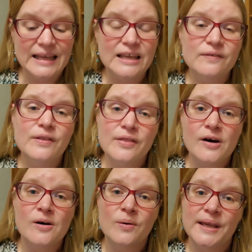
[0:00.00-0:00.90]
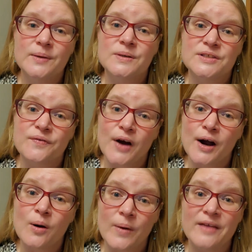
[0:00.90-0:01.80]
Even though he was
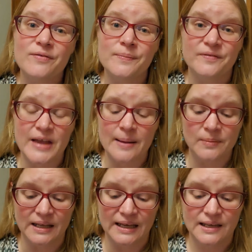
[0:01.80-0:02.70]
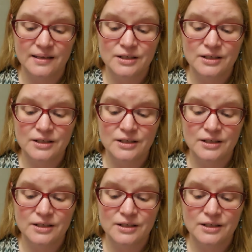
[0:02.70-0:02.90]
far away from family,